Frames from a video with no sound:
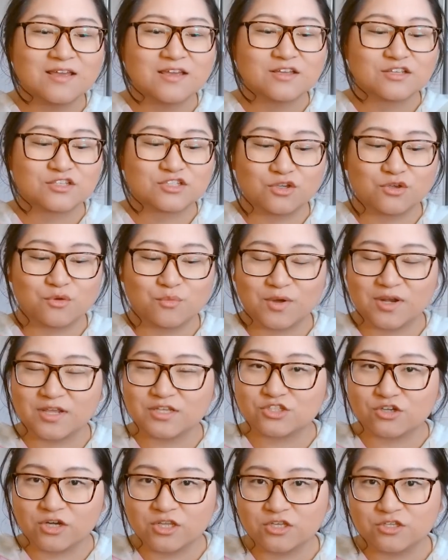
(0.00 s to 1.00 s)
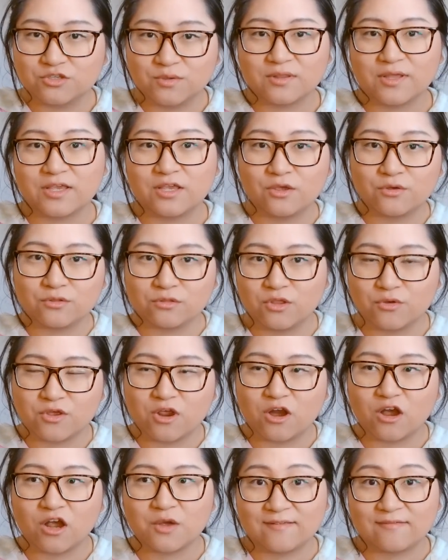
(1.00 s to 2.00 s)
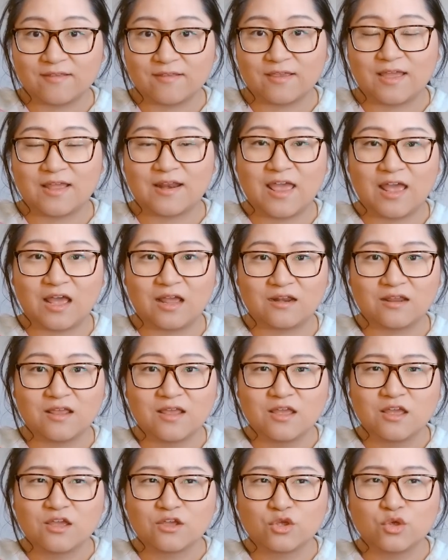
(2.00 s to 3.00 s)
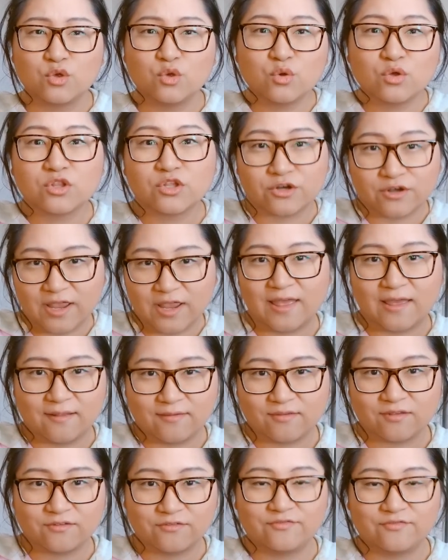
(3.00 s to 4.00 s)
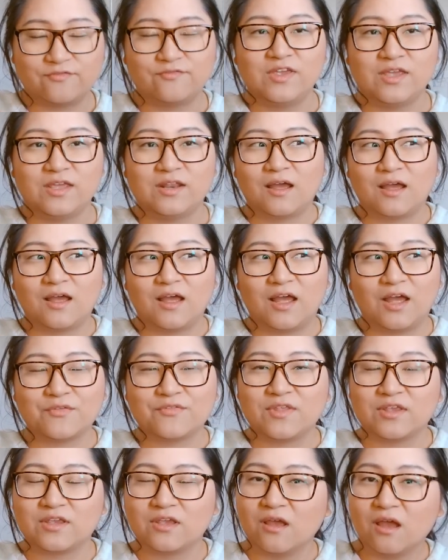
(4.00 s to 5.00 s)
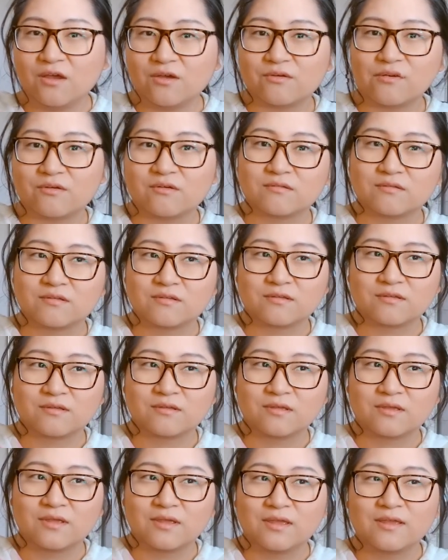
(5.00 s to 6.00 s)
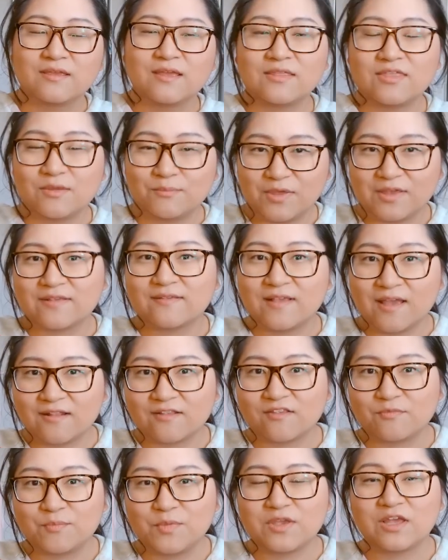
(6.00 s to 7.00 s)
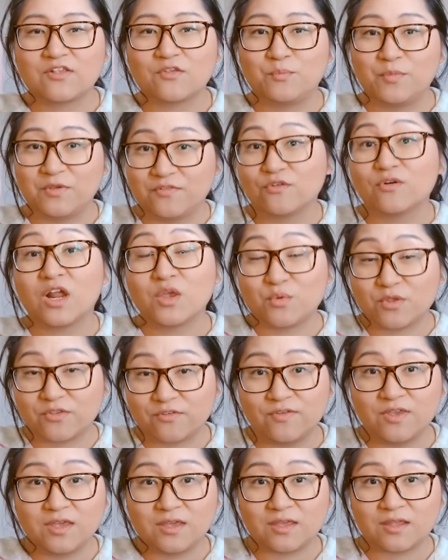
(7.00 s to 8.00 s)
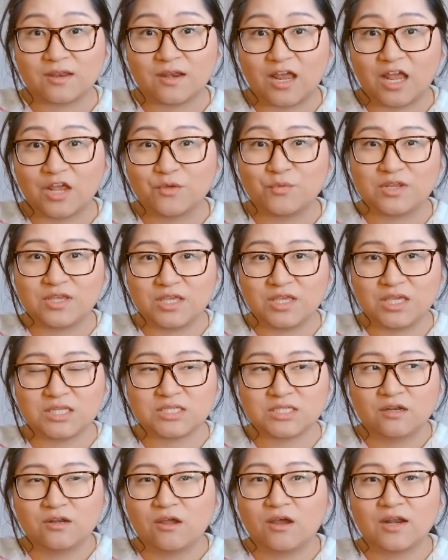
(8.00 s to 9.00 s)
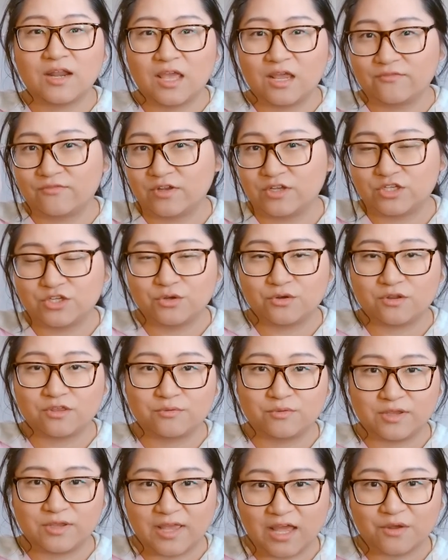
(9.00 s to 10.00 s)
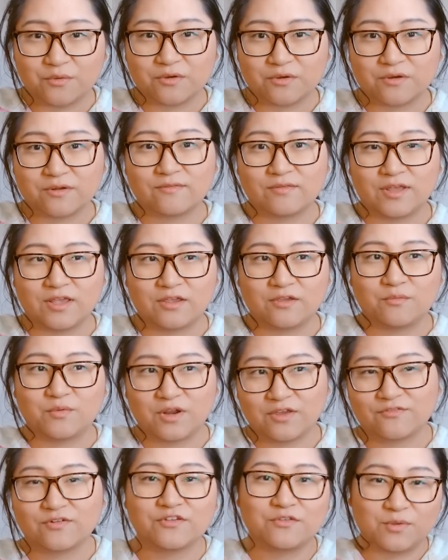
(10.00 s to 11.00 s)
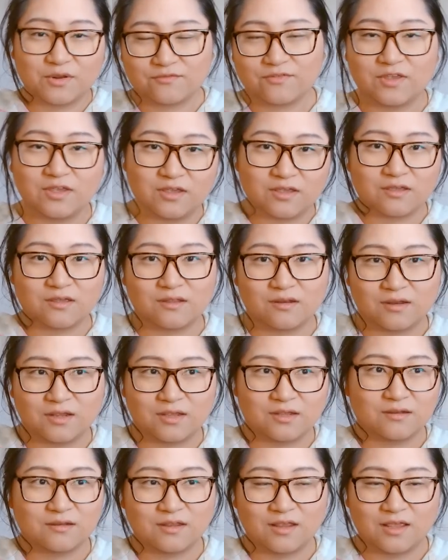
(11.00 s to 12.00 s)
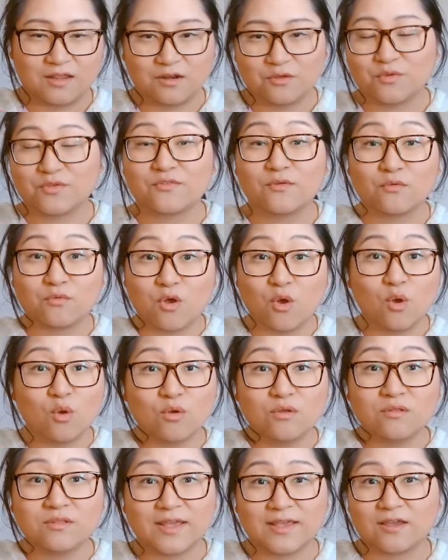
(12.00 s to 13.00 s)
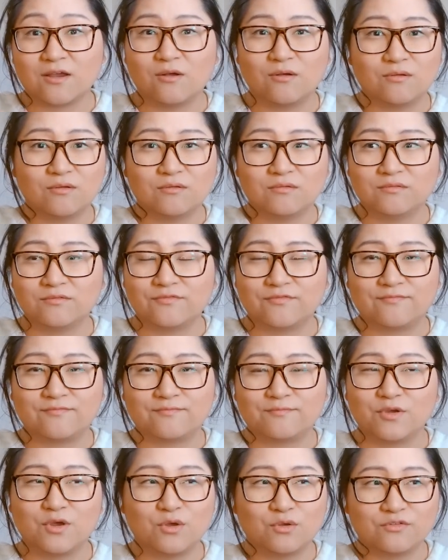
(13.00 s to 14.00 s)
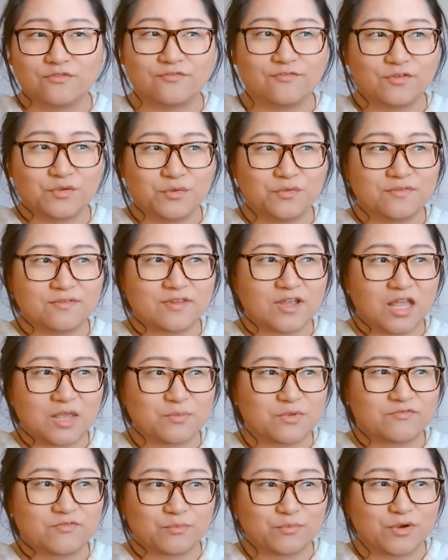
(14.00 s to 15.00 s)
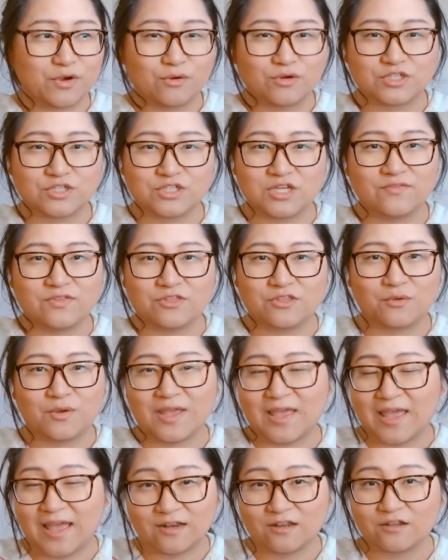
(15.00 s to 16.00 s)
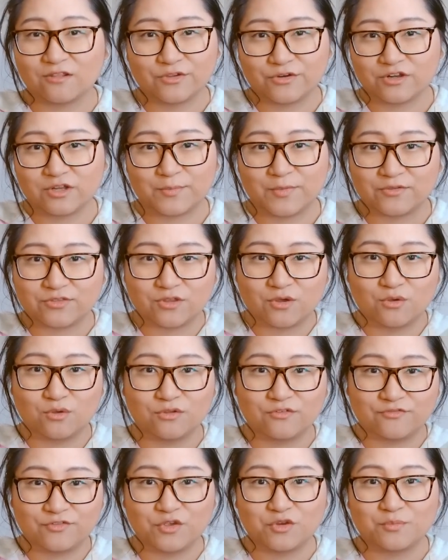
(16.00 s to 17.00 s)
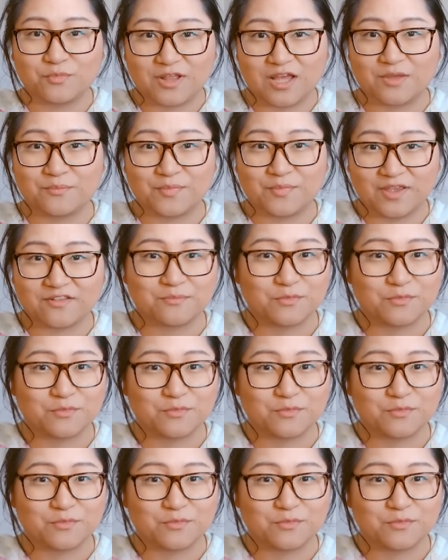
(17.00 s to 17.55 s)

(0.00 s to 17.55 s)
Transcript: So when I started doing like low carb thing and had cooler hands and feet, I was thinking, oh, yeah, that makes sense because before I was vegan, I would eat not every two to three hours, like when I first went vegan, and, and it was a whole like whole whole foods type of approach, even though I hadn't learned about the whole food plant-based